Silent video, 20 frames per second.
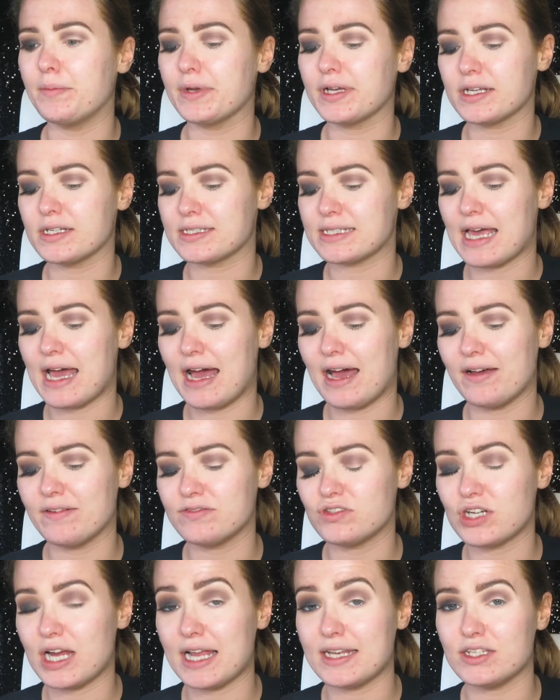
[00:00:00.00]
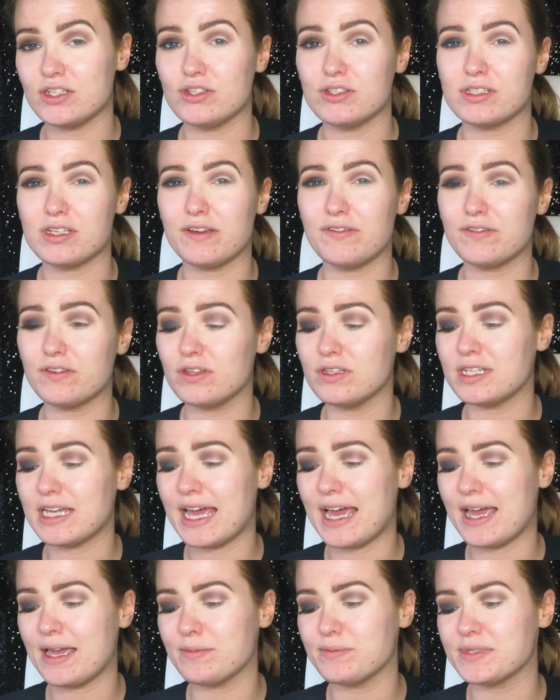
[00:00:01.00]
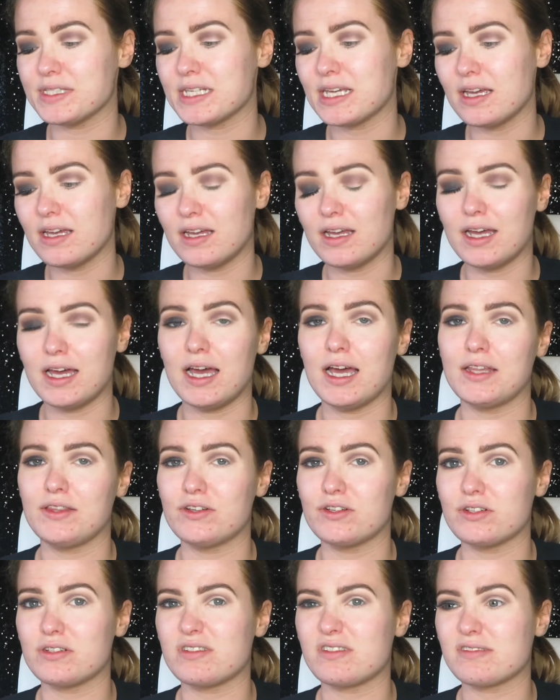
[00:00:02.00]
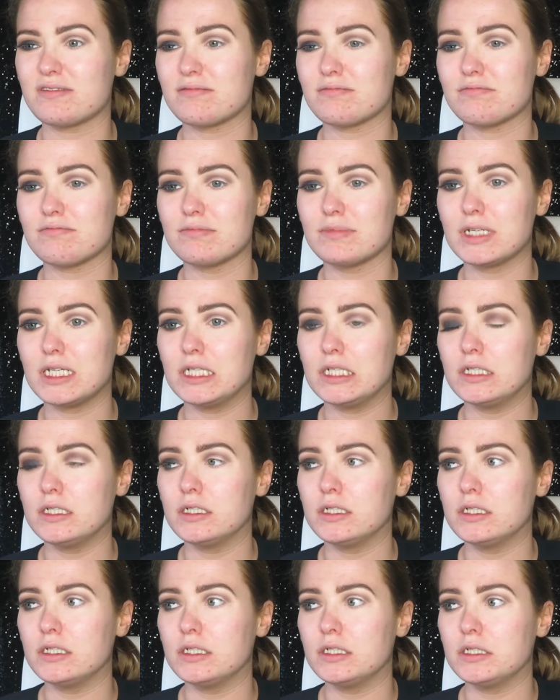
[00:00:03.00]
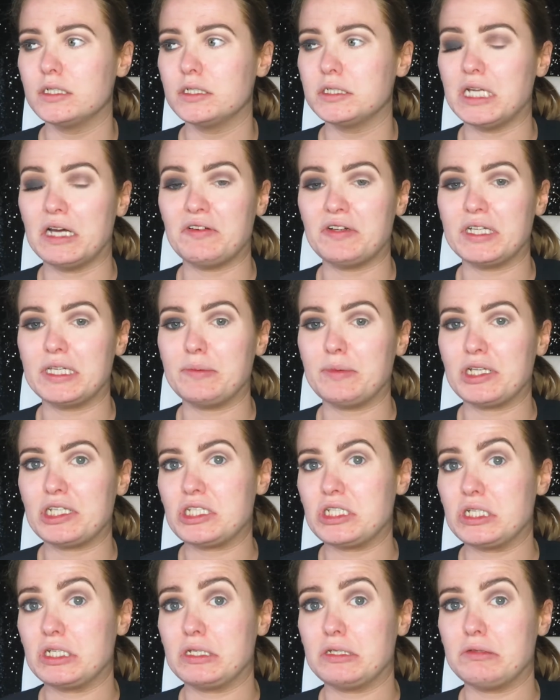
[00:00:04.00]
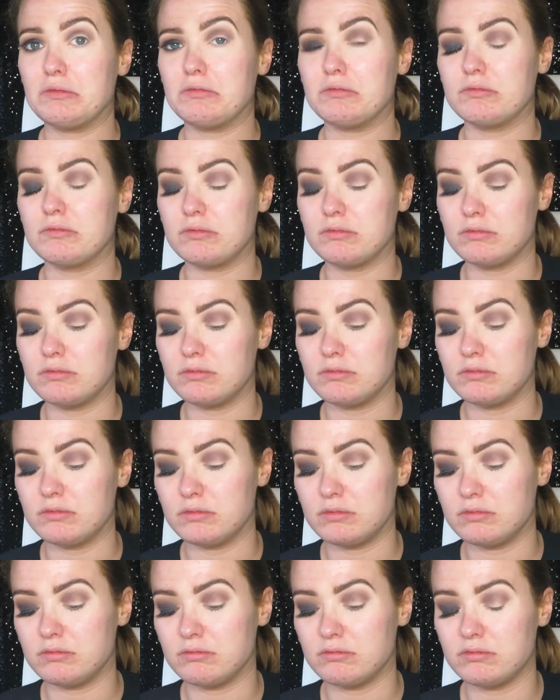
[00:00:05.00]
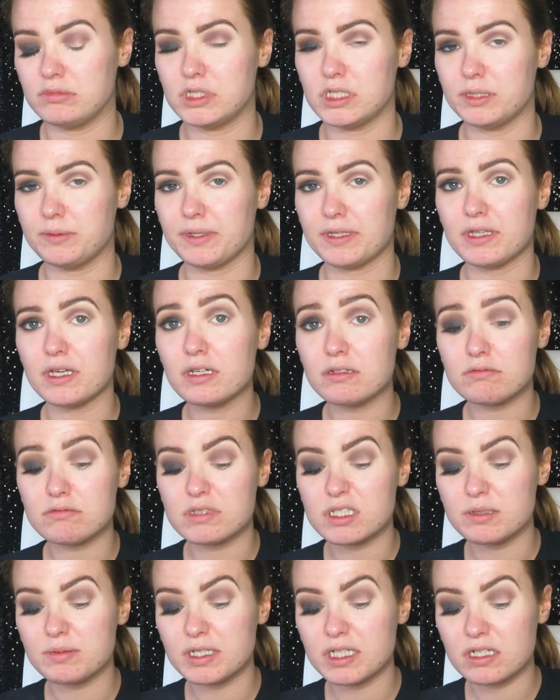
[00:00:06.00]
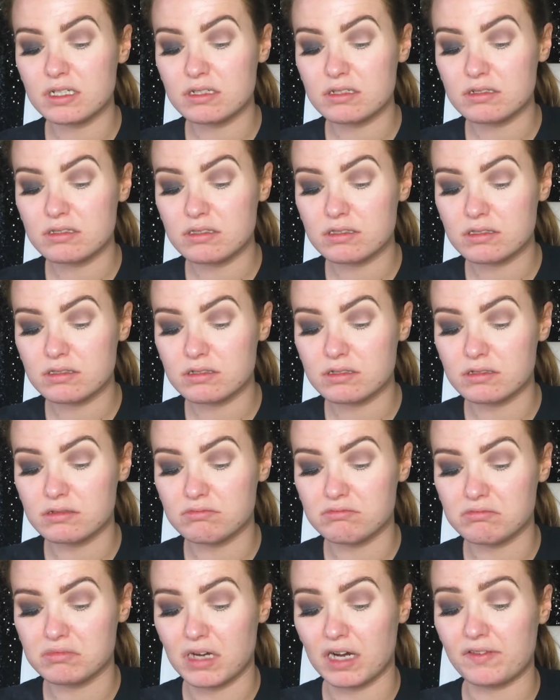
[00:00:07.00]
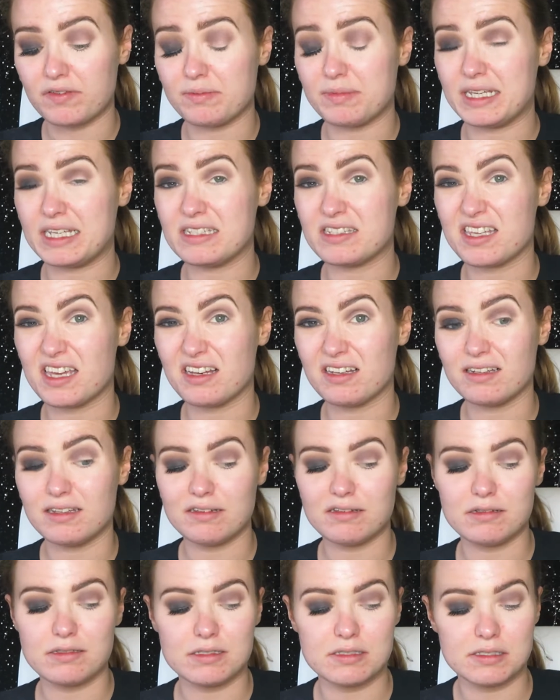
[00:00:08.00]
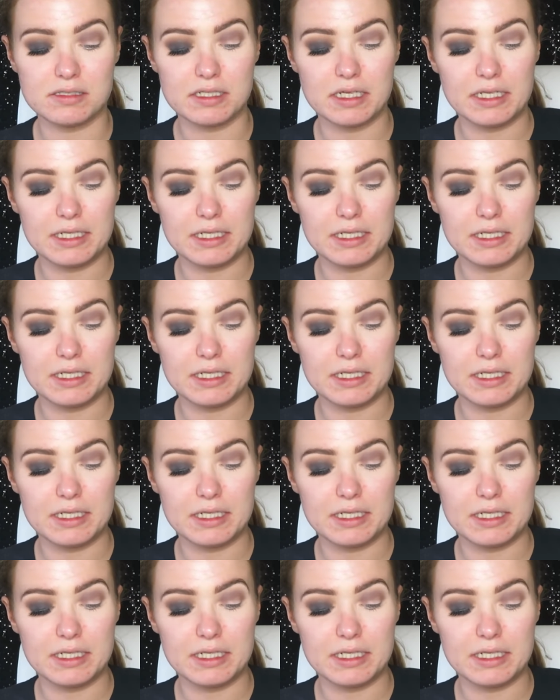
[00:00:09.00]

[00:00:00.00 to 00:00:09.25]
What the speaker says: because I have tried to use it a few times and there's not really much you can do with it, to be honest, apart from these kind of looks.